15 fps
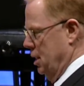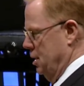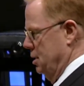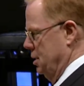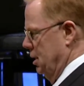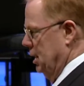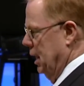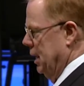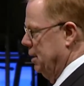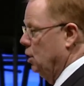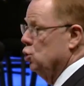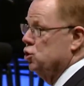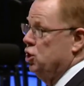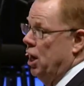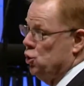today,
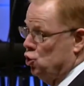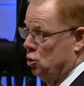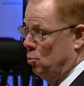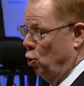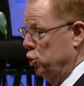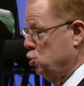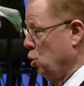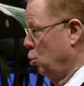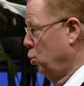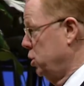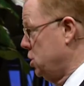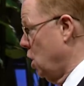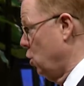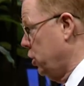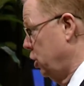because testimony is what we're
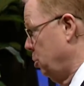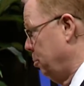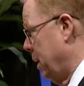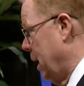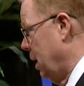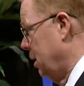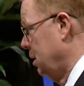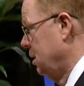talking about.